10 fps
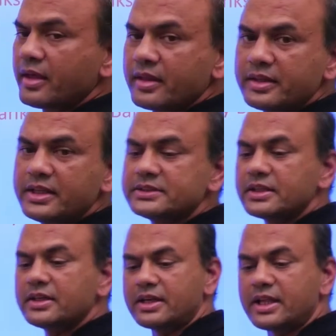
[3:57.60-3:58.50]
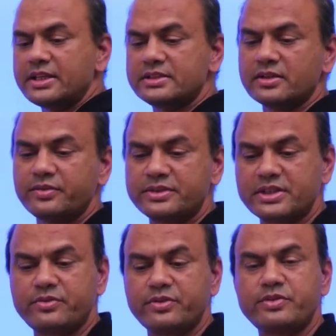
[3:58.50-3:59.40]
These are the 10
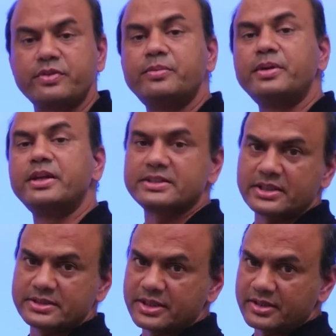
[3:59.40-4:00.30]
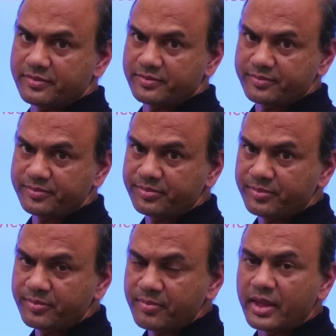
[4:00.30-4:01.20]
services which we will be discussing.
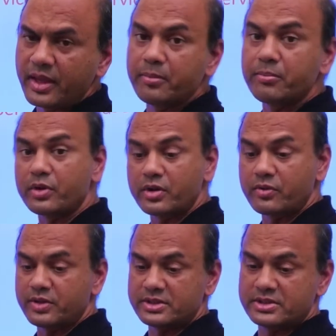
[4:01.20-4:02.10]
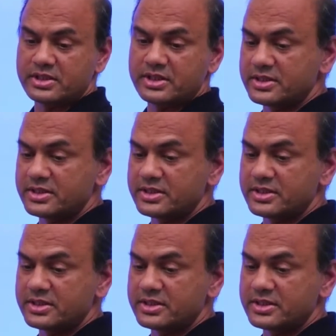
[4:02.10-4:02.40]
Important ones.